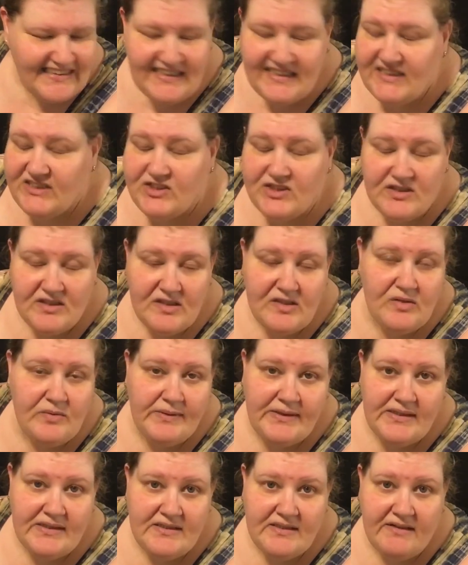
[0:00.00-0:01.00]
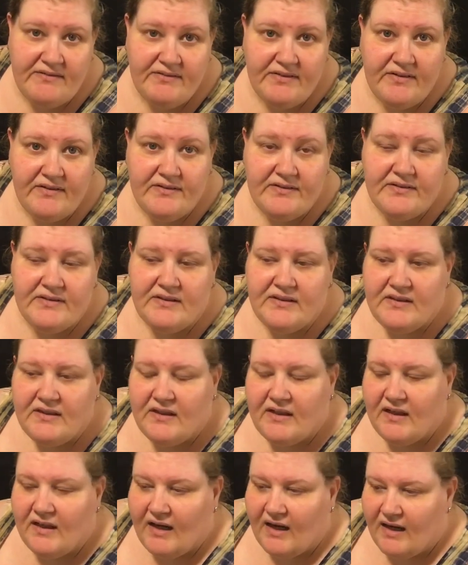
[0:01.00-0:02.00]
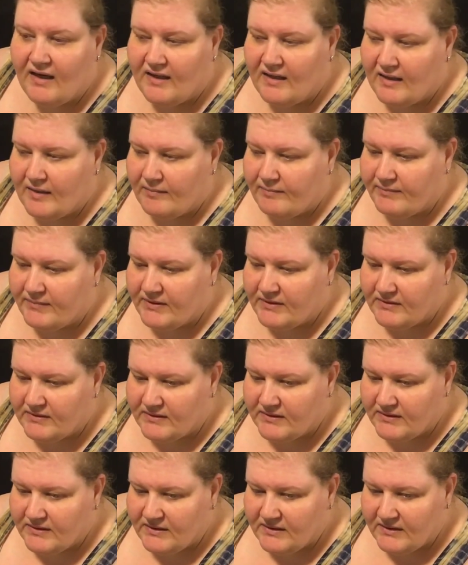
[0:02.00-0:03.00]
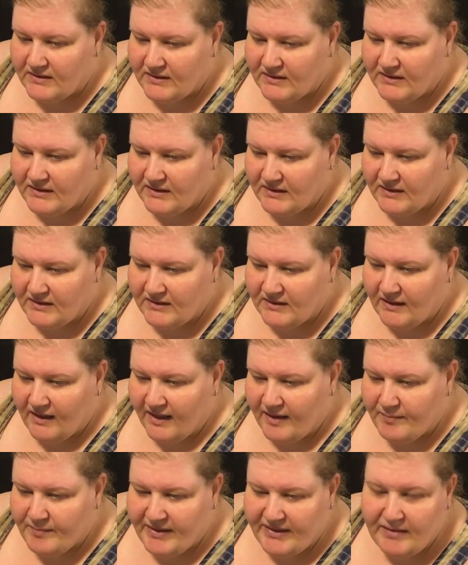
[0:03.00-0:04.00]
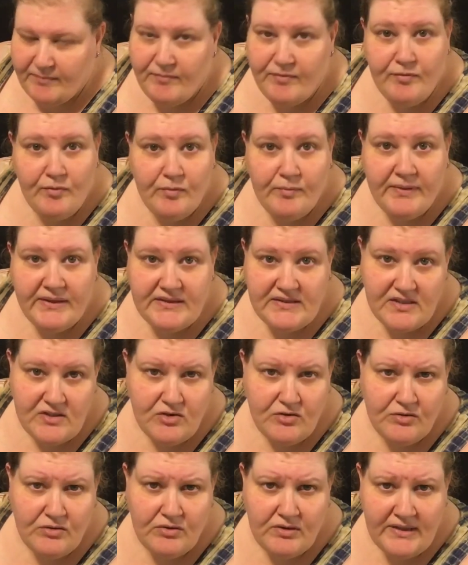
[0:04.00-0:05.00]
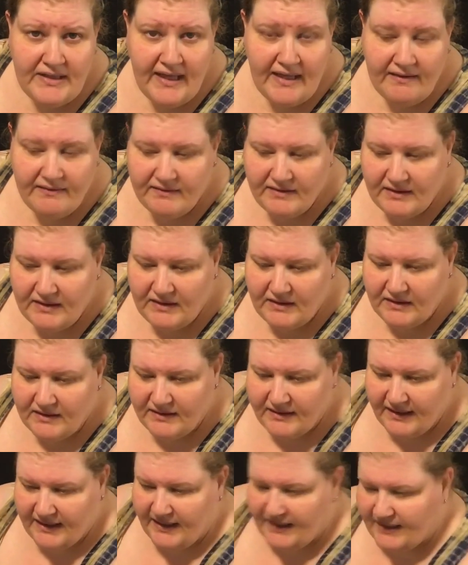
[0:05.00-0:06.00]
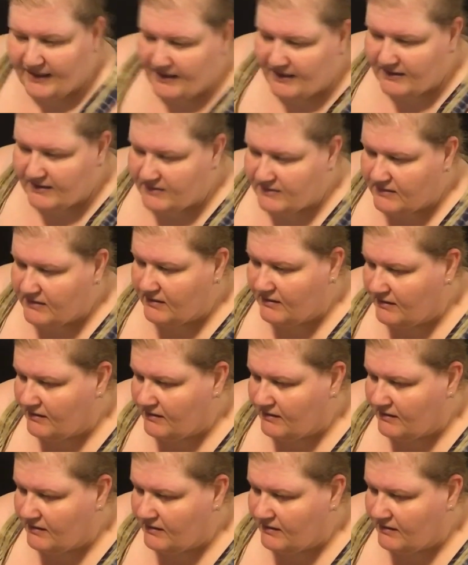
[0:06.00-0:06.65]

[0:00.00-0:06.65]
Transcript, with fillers: He's just the sweetest ever. Um, I met him through my sister-in-law Kathy and